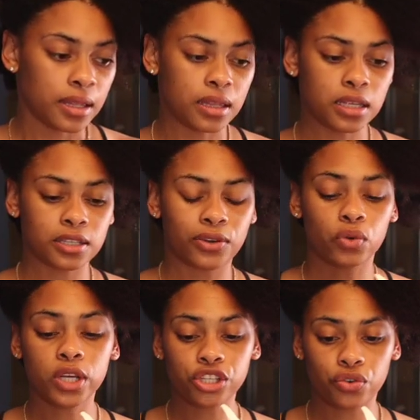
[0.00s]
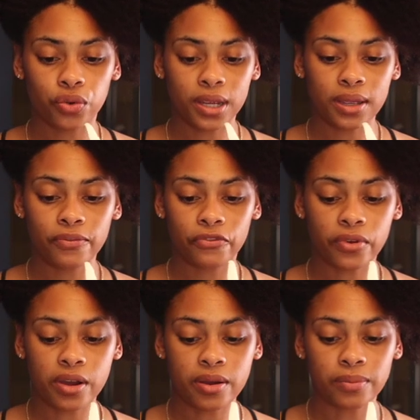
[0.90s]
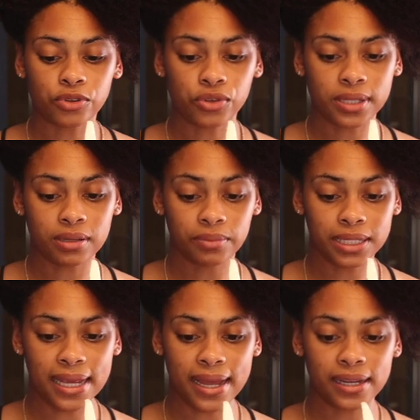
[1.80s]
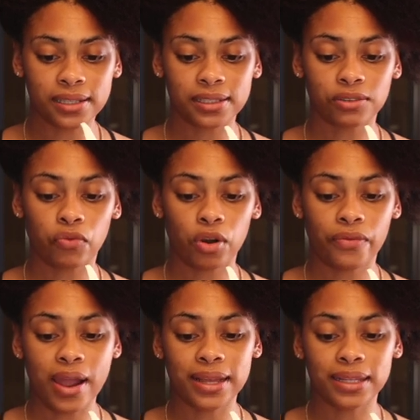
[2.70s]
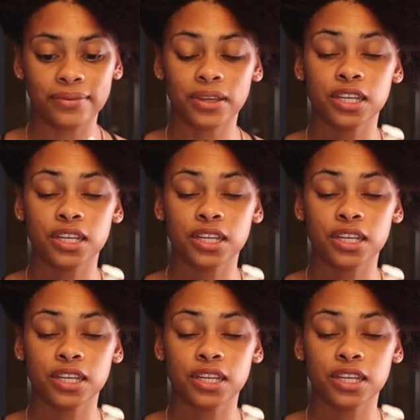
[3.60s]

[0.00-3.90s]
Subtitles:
this Quench Cream from Juices and Botanics, this fortifying leave-in